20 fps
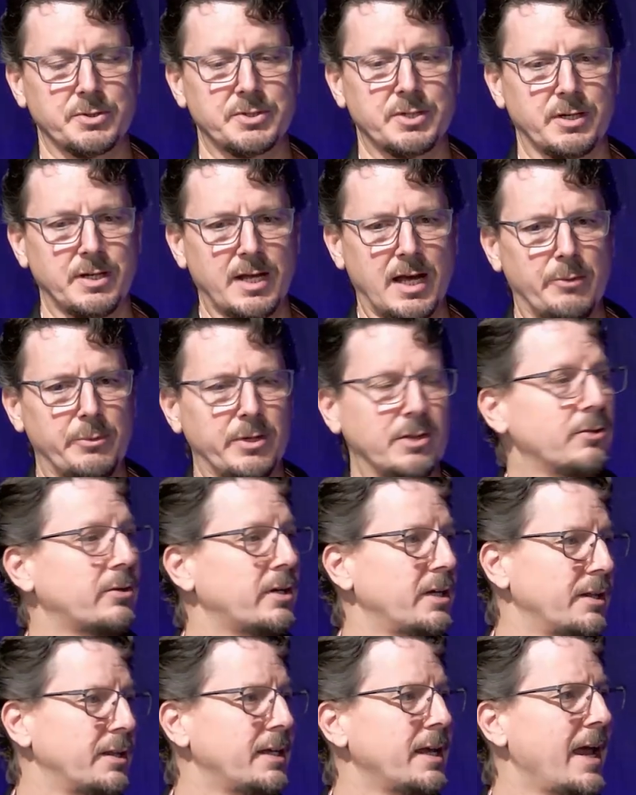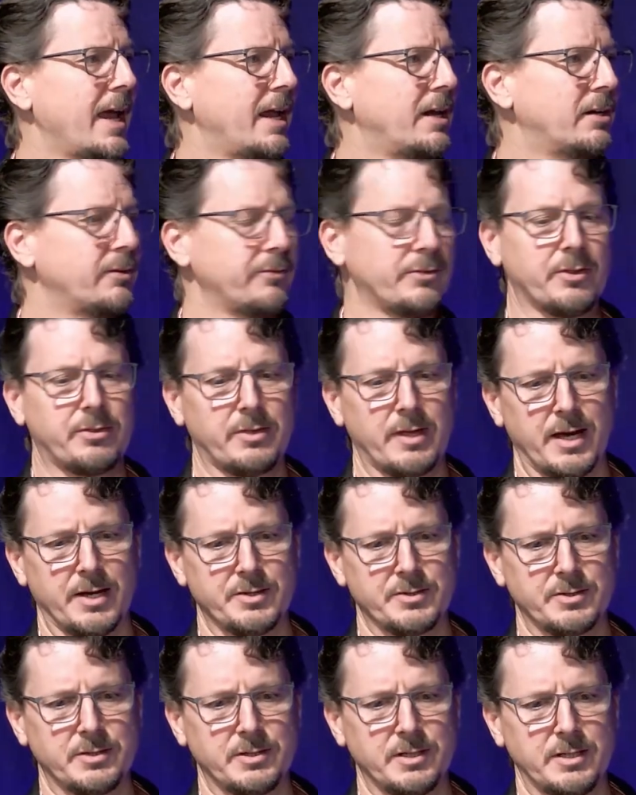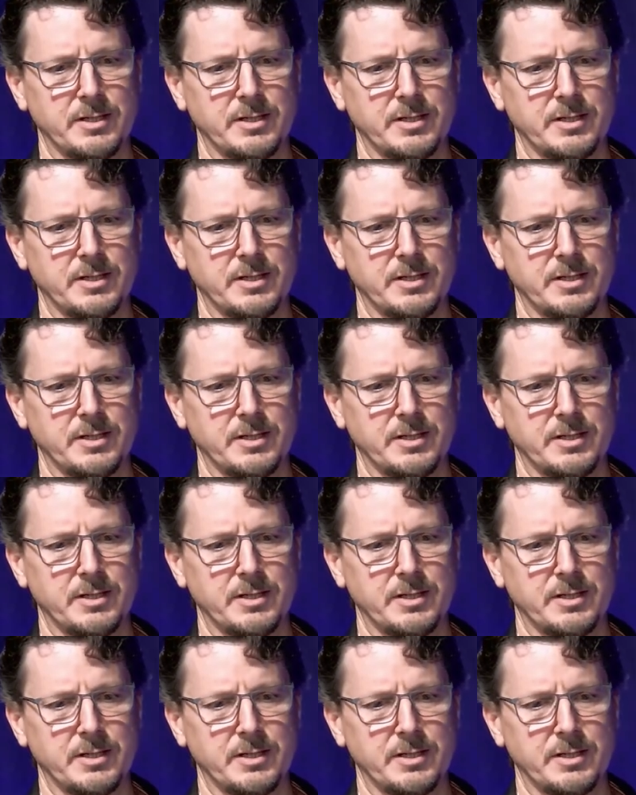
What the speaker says: So now we're looking at the end of the 1,000